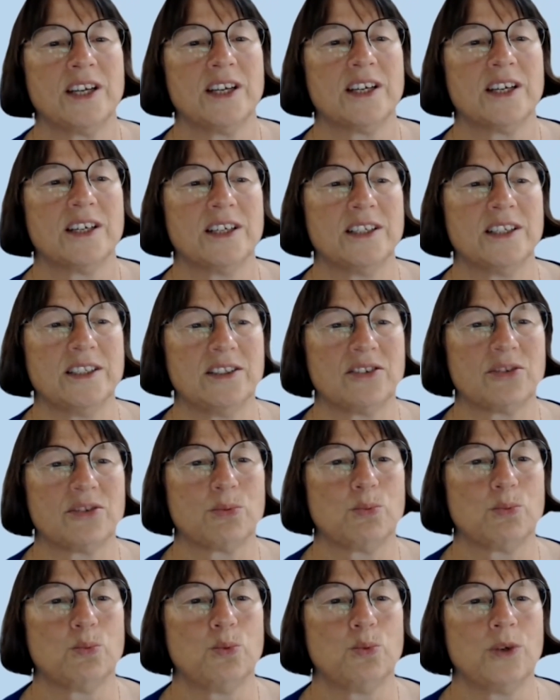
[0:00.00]
And
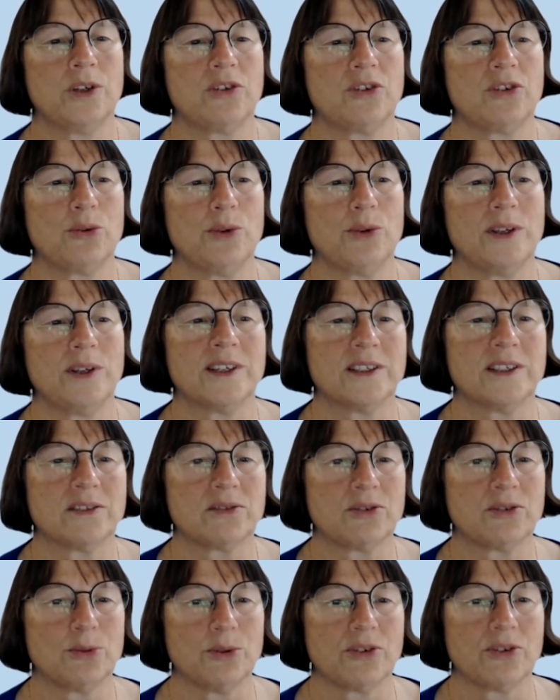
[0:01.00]
we're doing
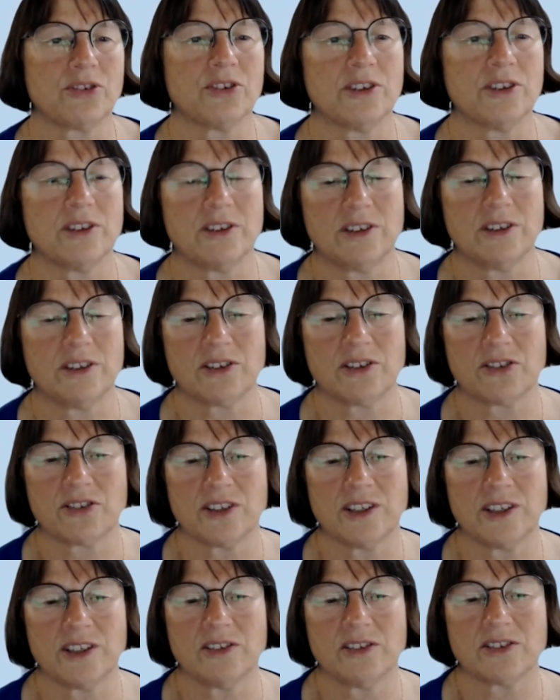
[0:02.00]
that to a certain
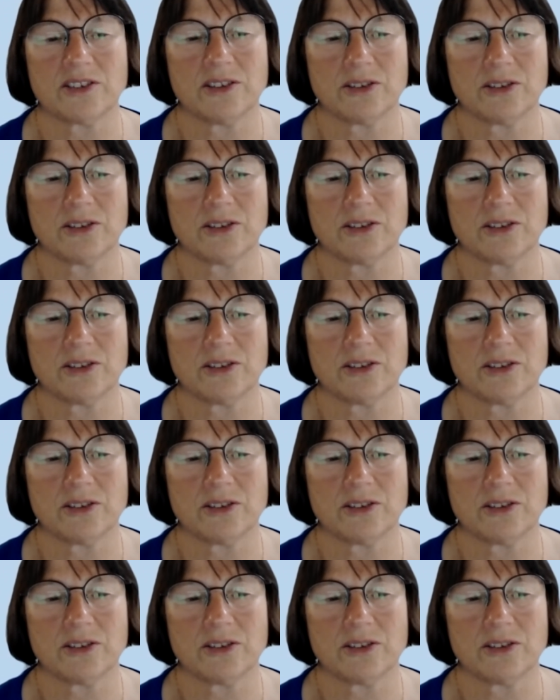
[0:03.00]
extent